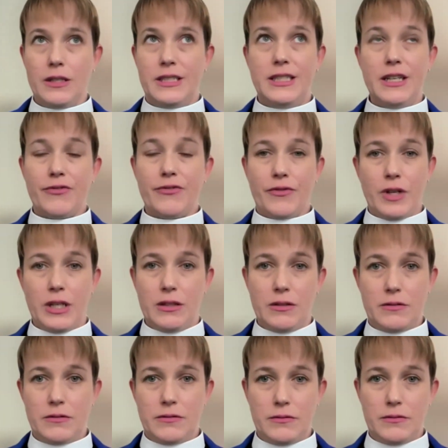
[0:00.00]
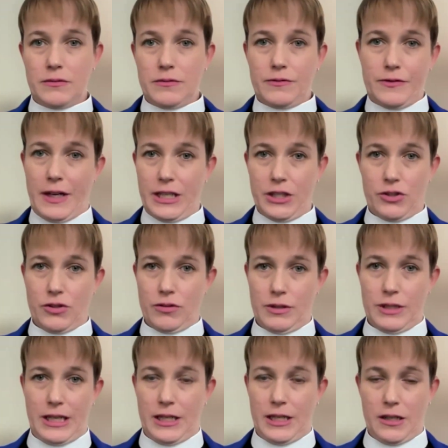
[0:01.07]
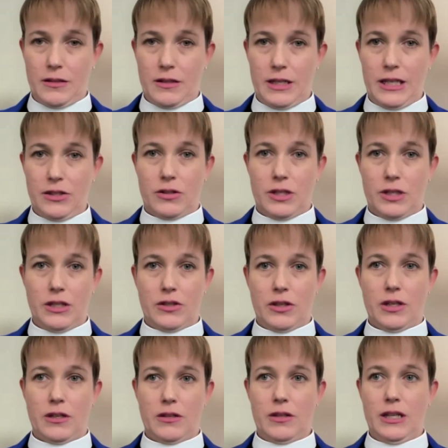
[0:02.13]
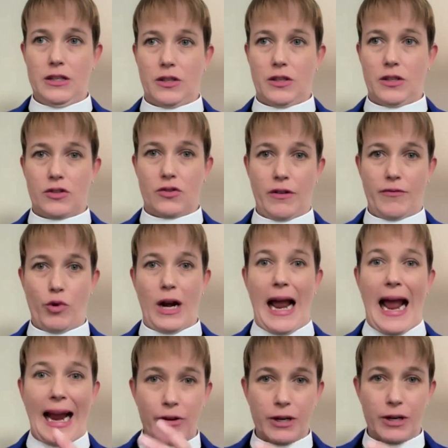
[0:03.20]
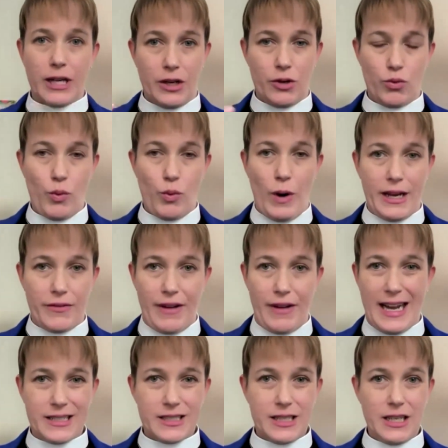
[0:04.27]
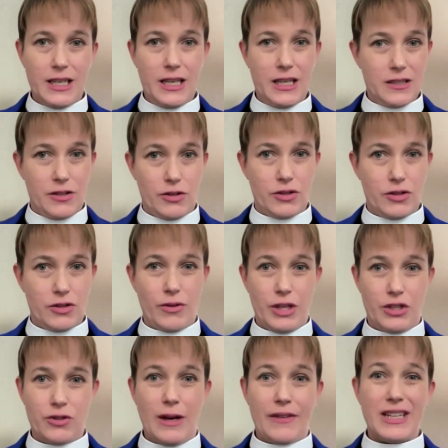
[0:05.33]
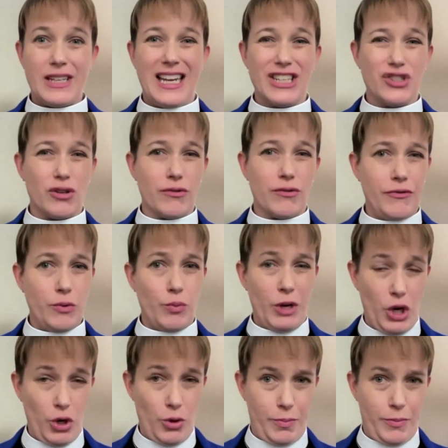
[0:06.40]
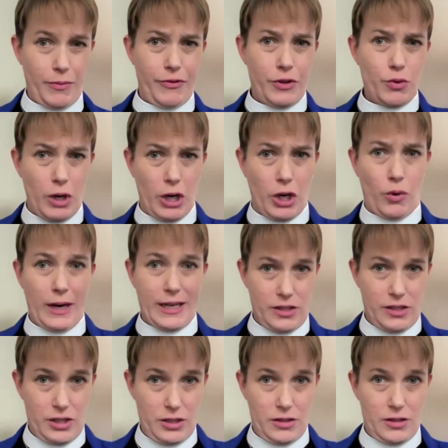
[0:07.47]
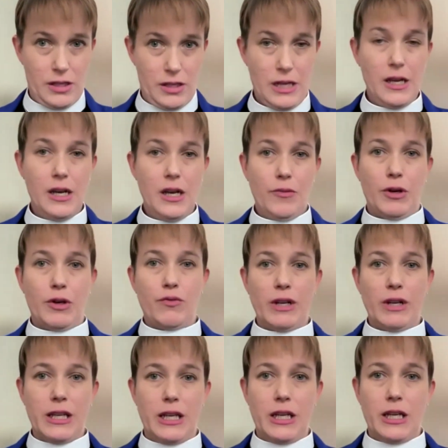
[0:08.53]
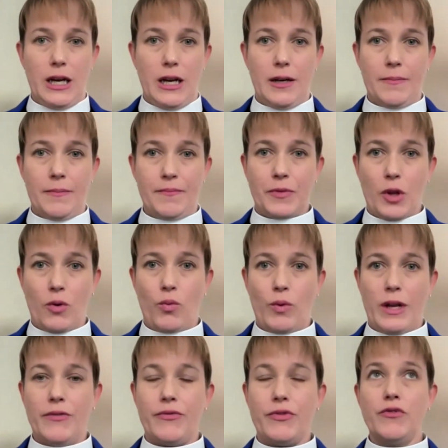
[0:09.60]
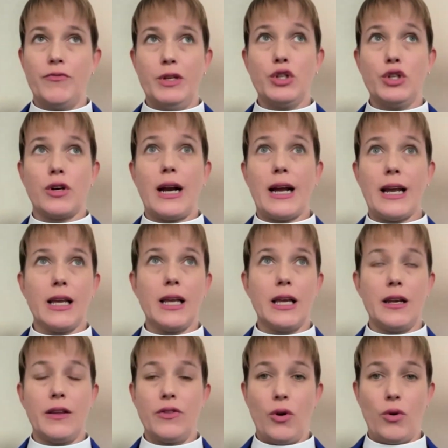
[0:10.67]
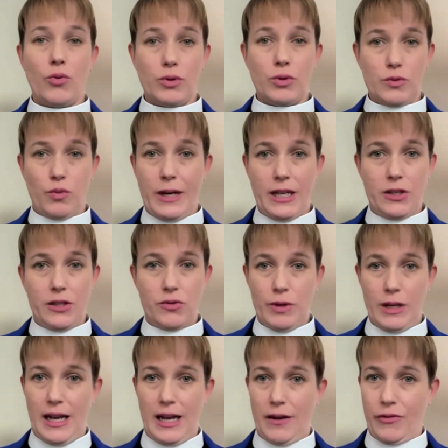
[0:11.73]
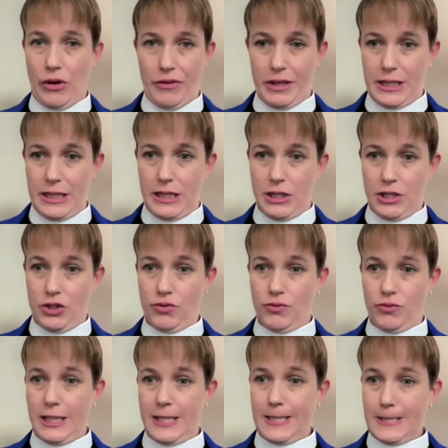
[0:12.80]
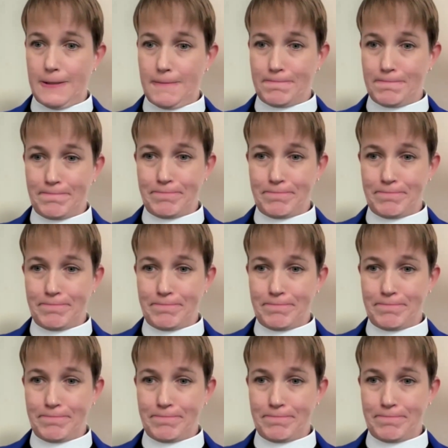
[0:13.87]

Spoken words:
different financial data. It's a sort of more aggregated way of asking it so that you have to answer, we hope, fewer questions. But really, if you've been tracking it in the old way, you will have all the data you need.